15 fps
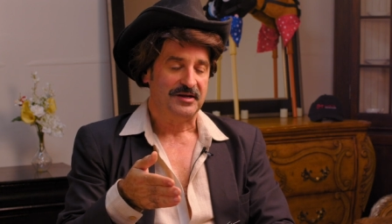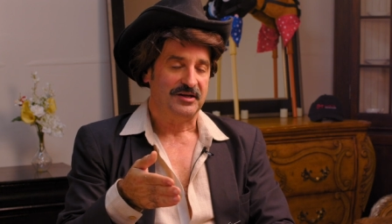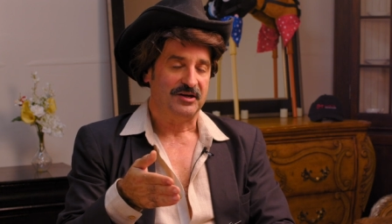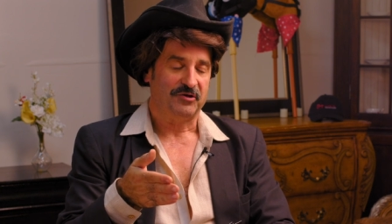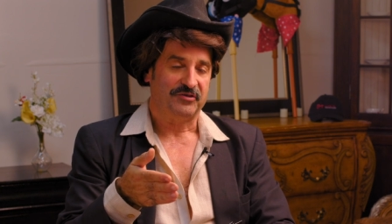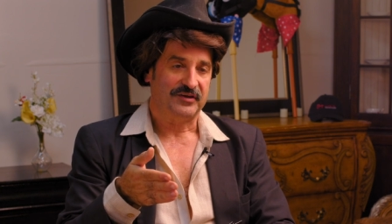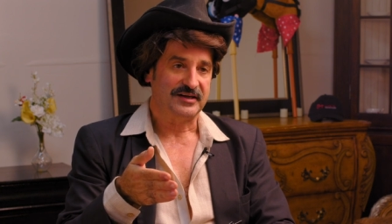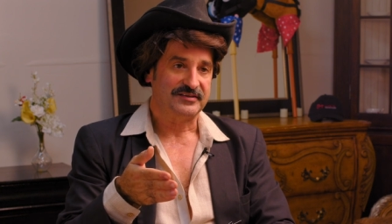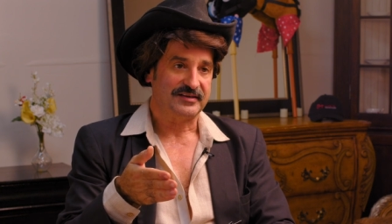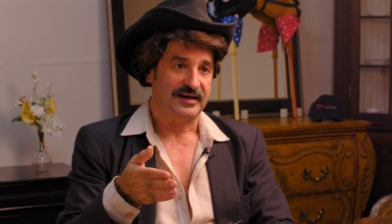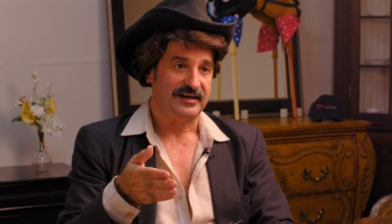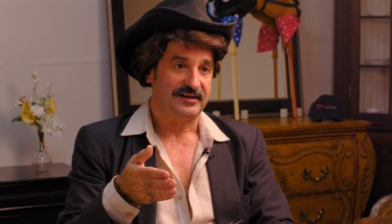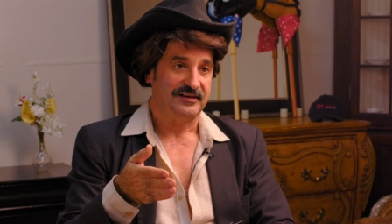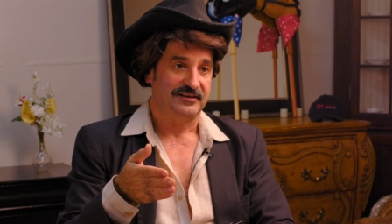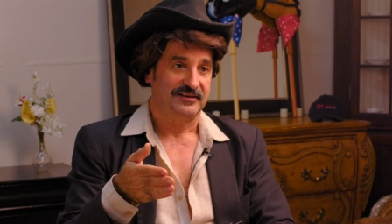you know, things
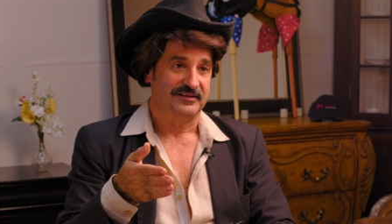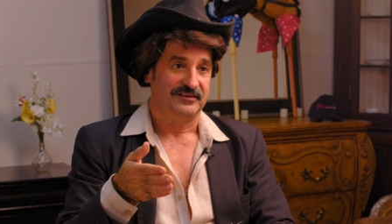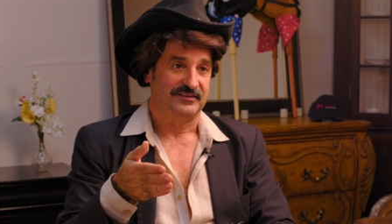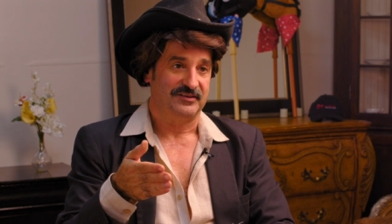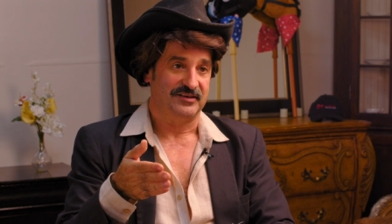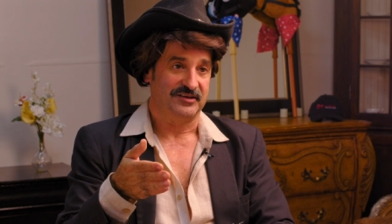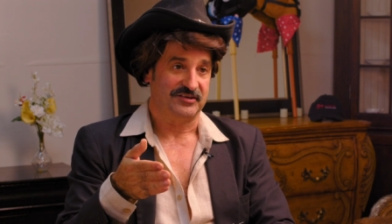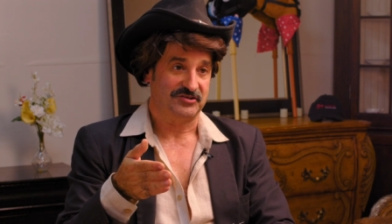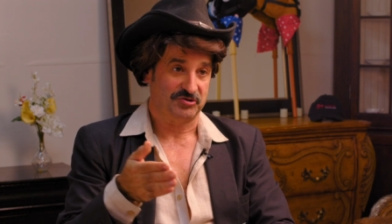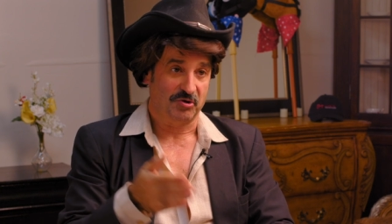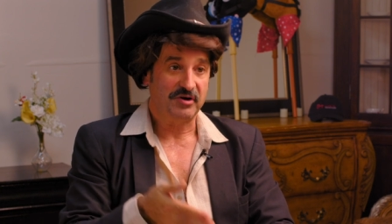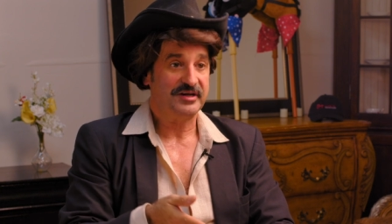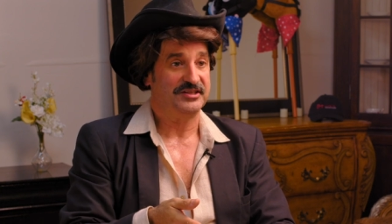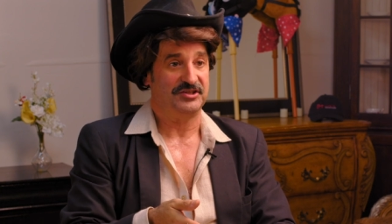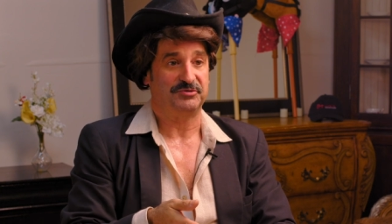like the
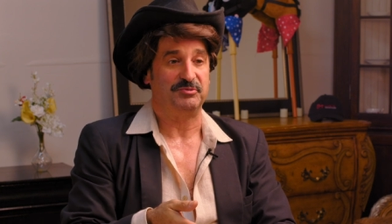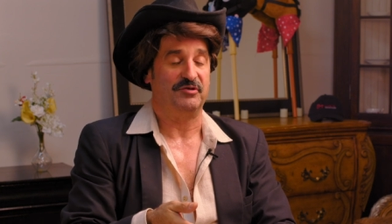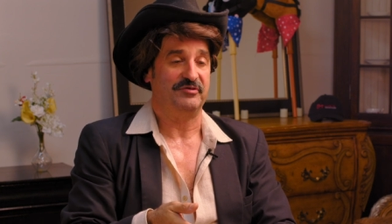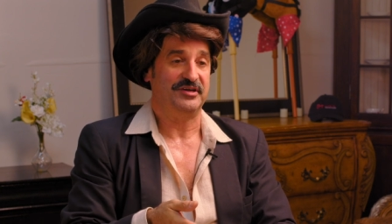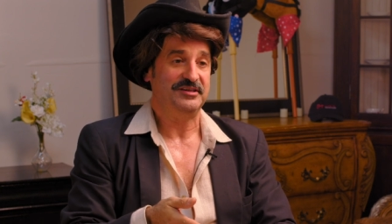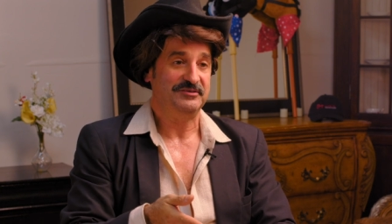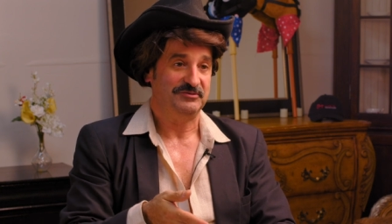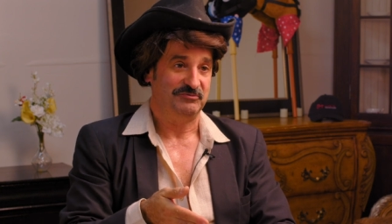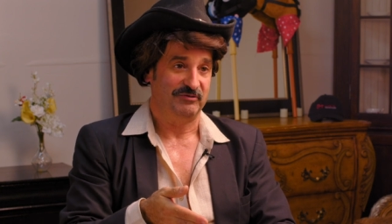song in this movie,